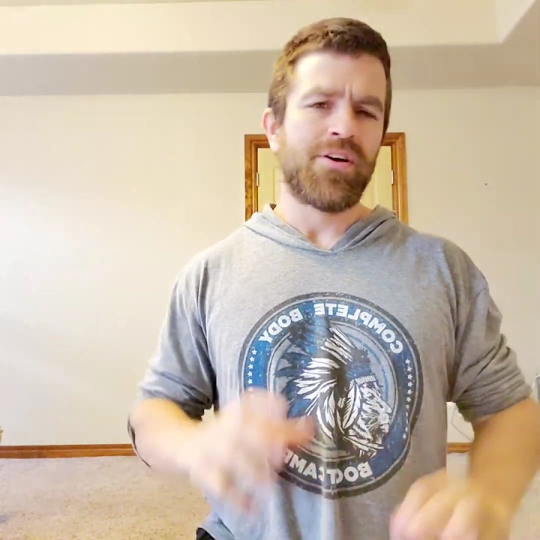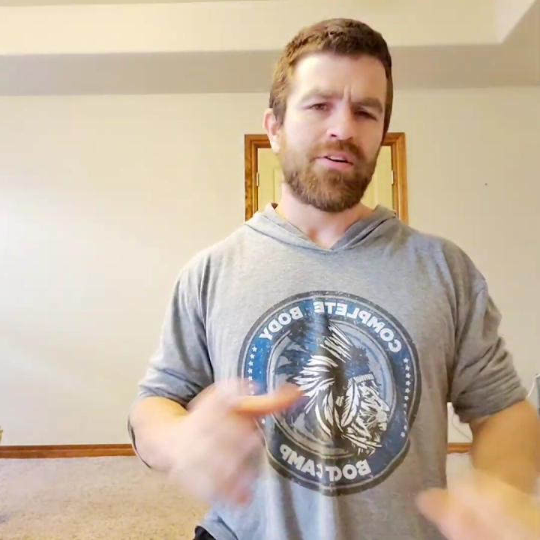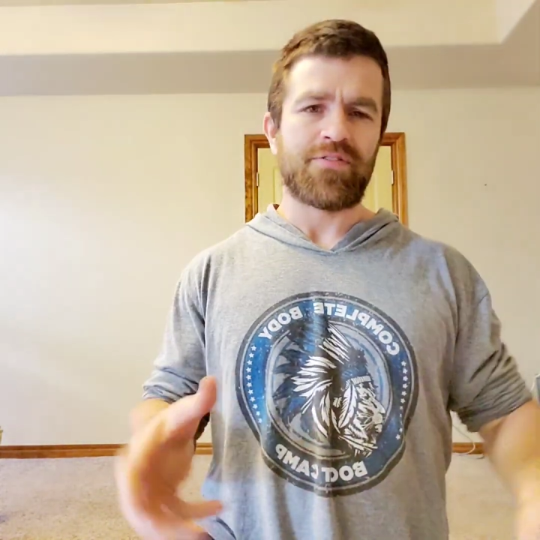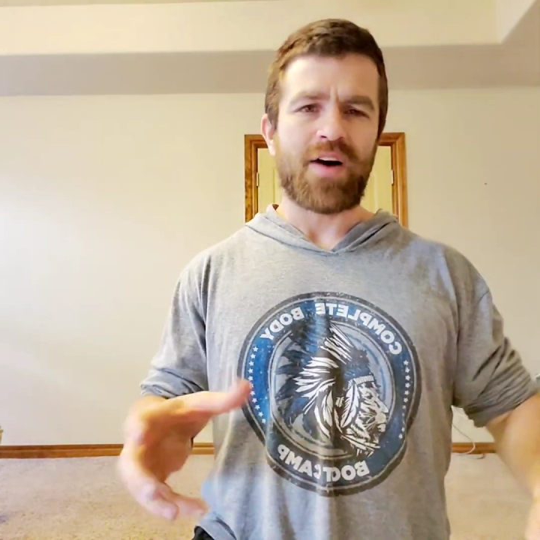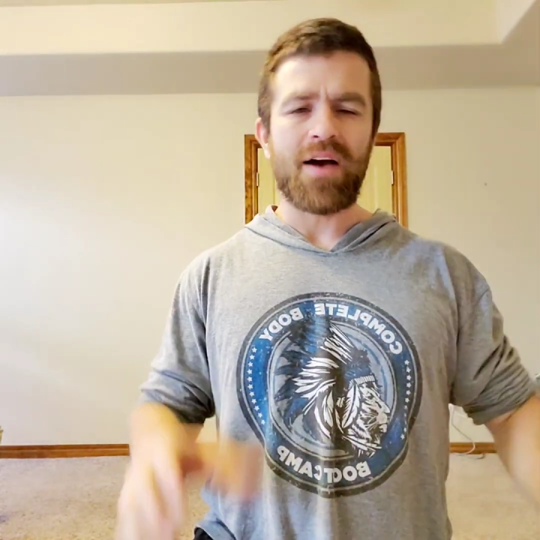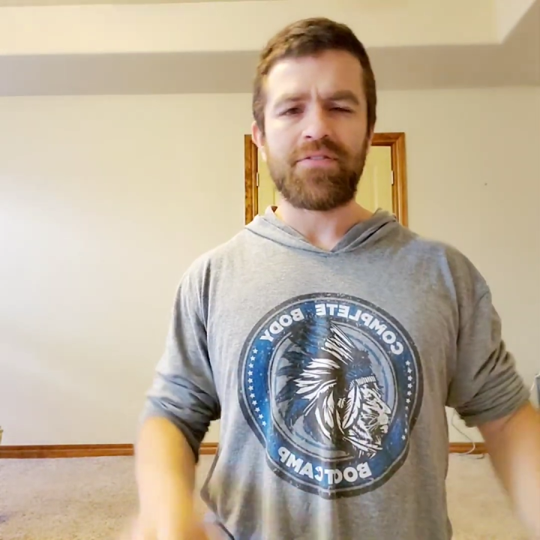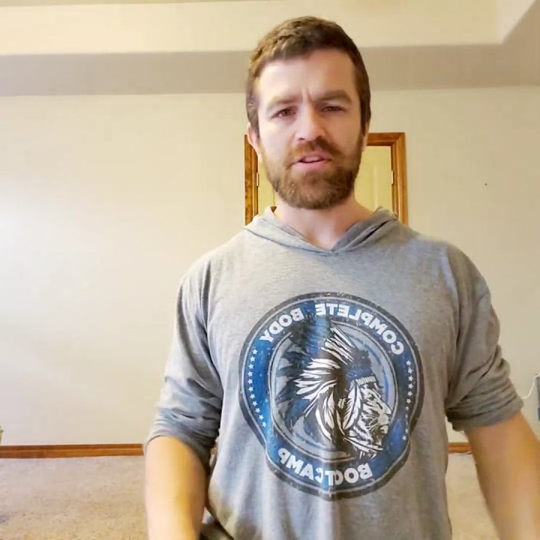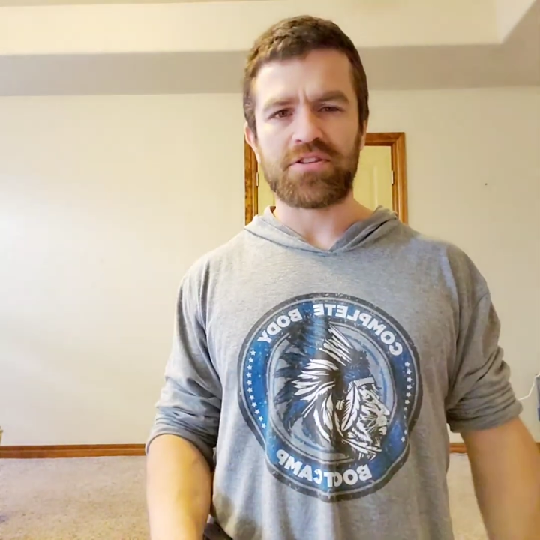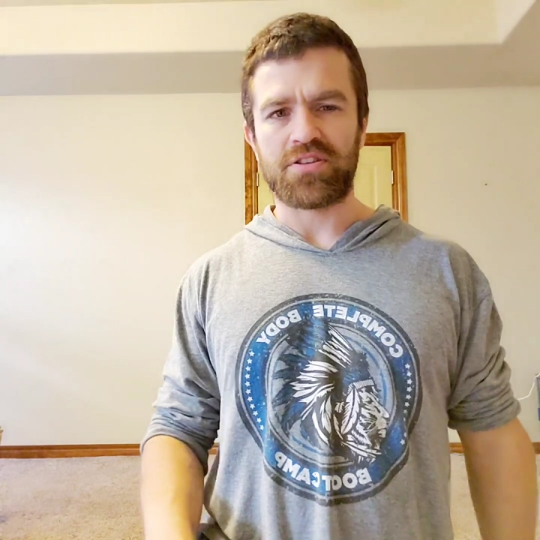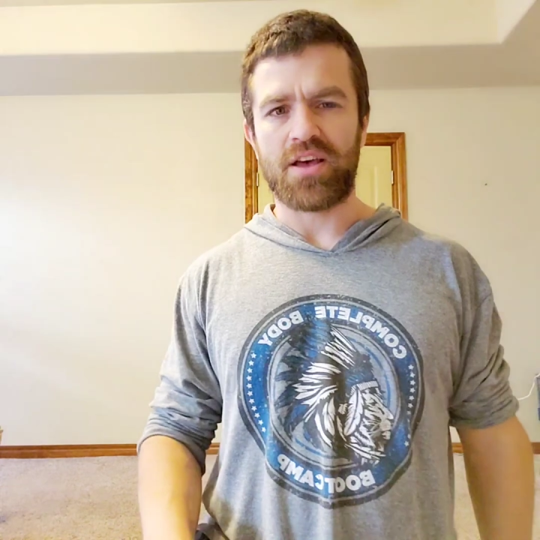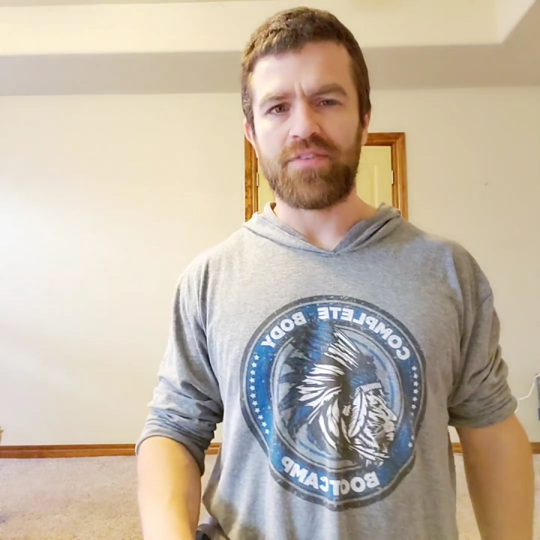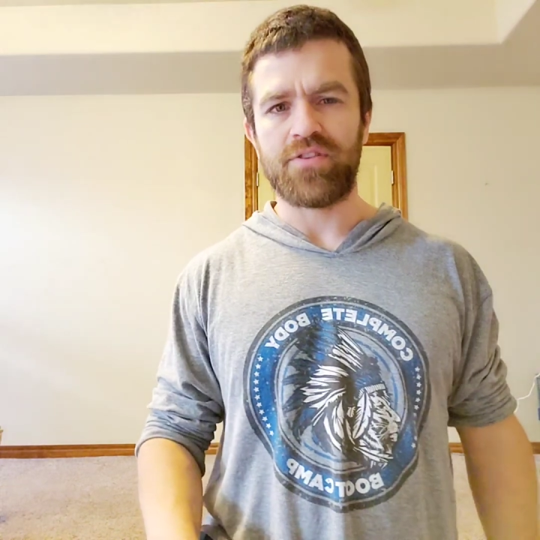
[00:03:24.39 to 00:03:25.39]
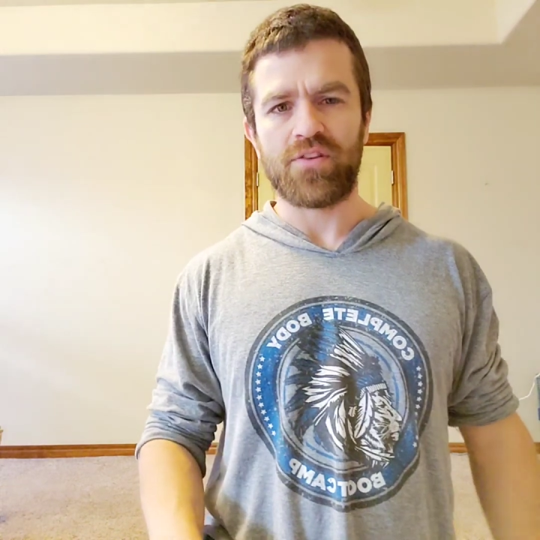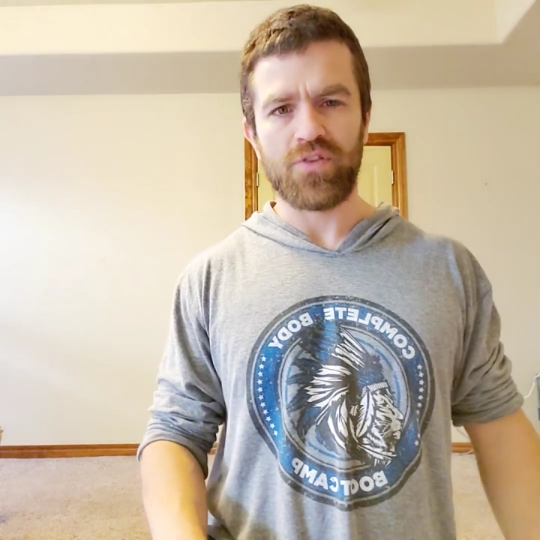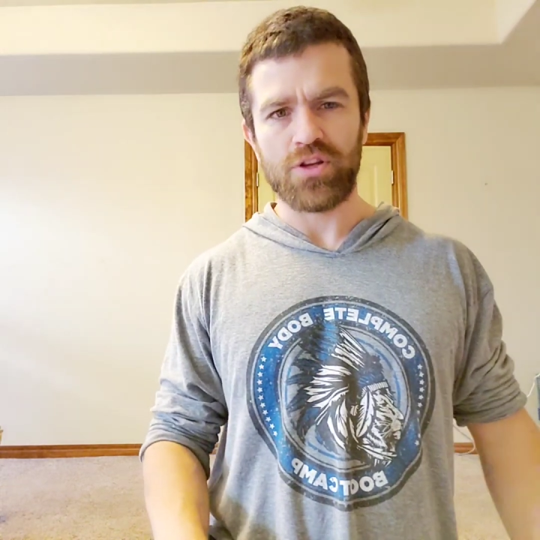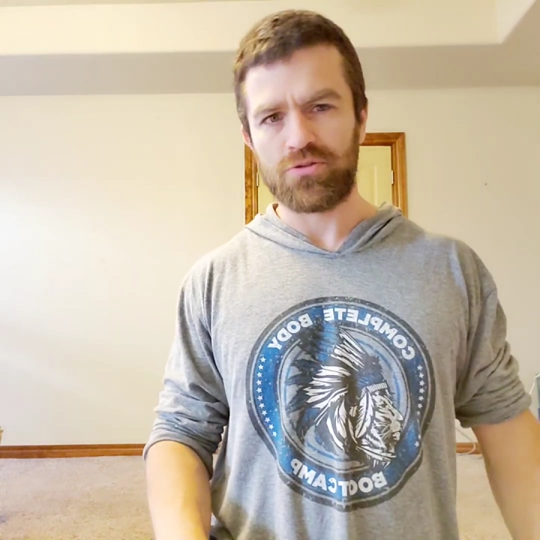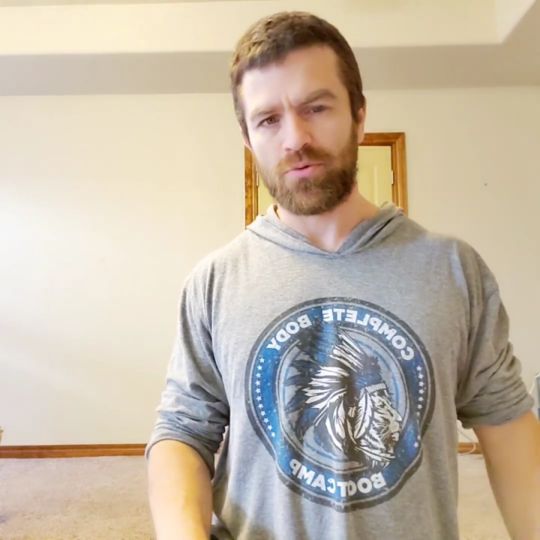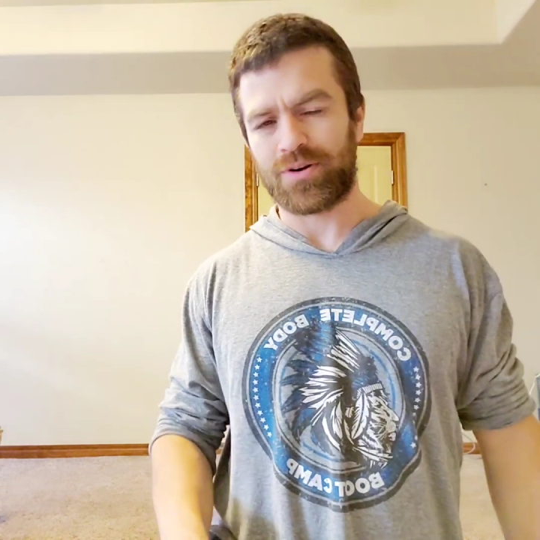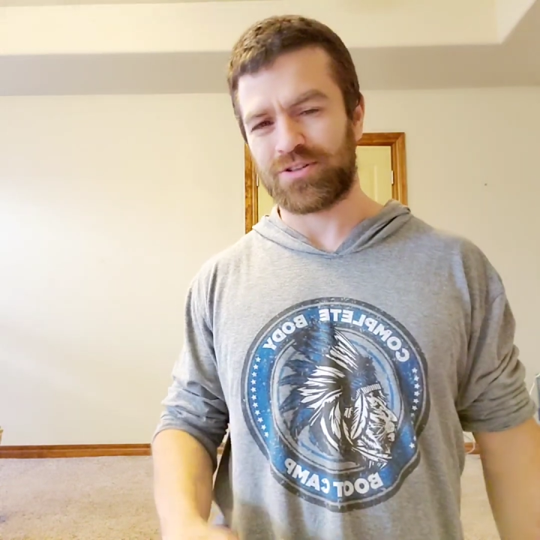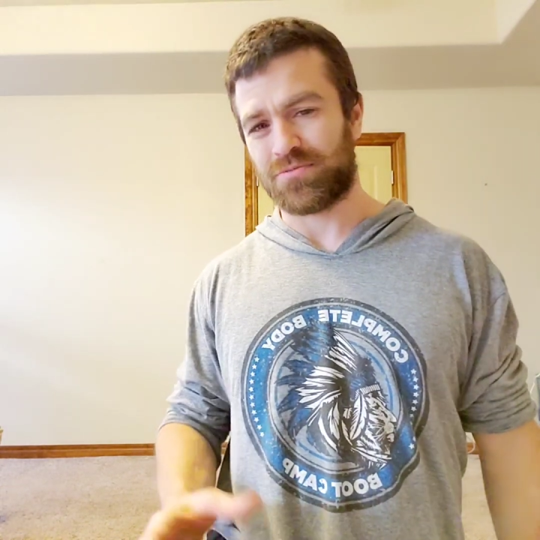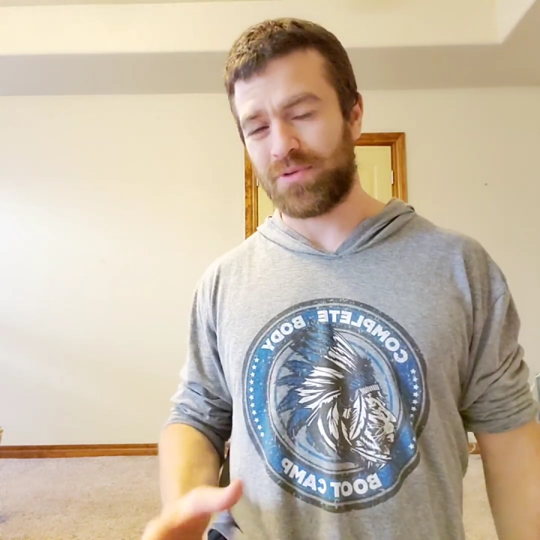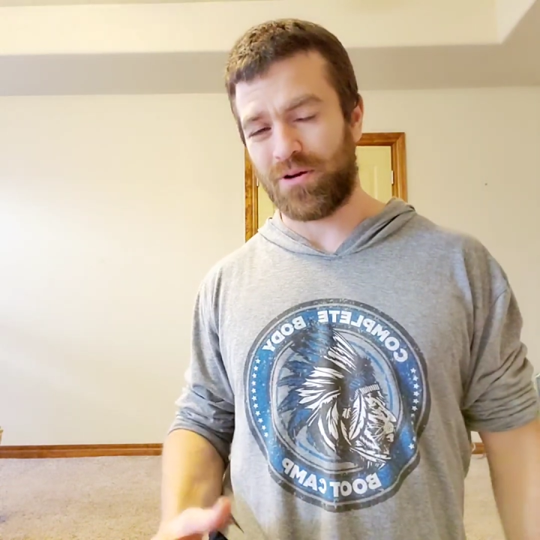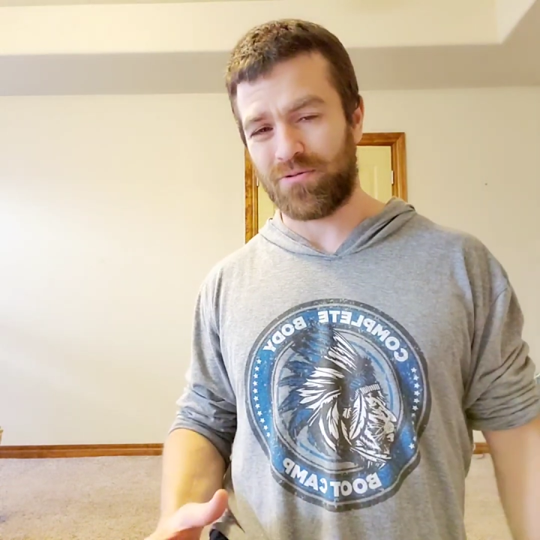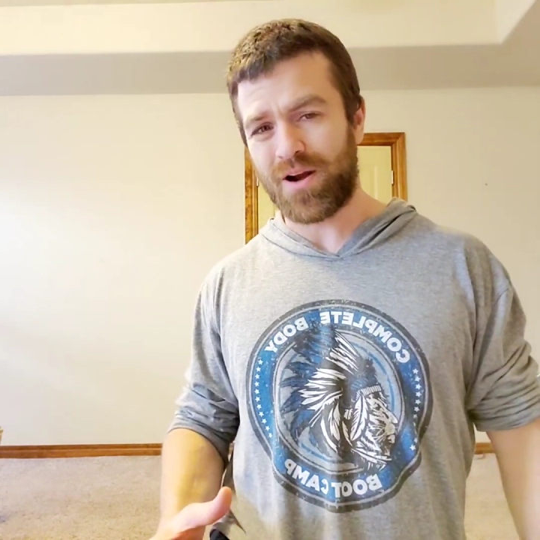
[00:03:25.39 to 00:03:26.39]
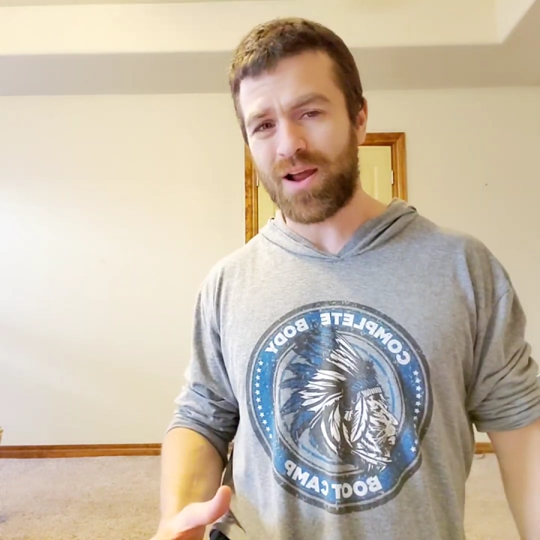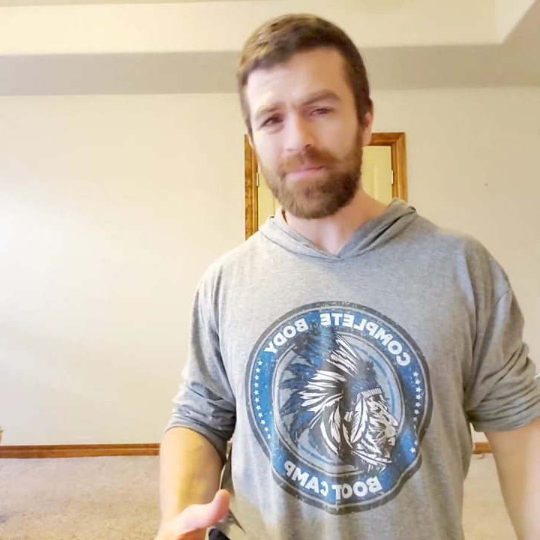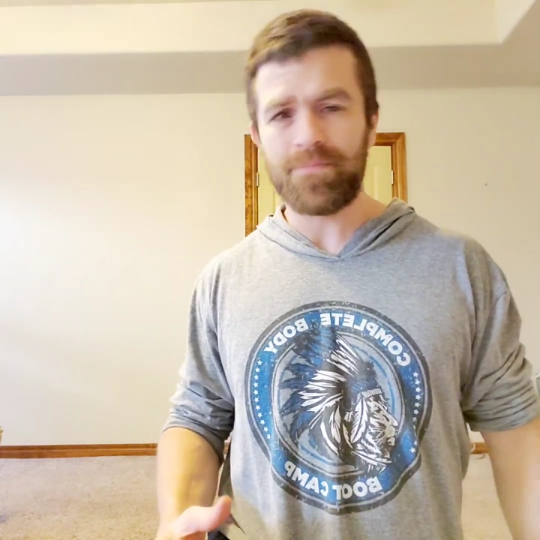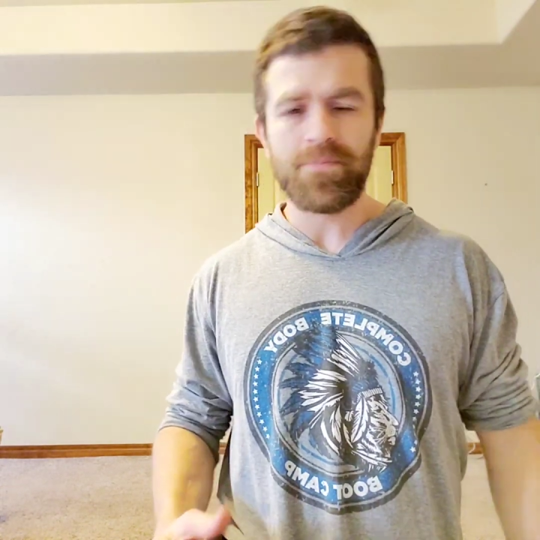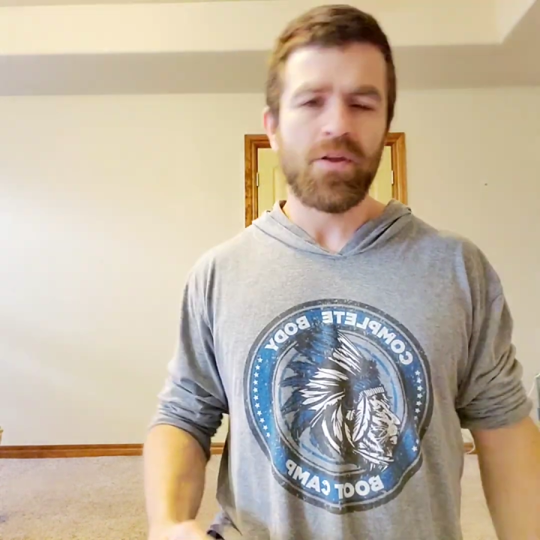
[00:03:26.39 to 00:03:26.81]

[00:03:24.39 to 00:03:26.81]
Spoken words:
5 to 7 of each one is about right.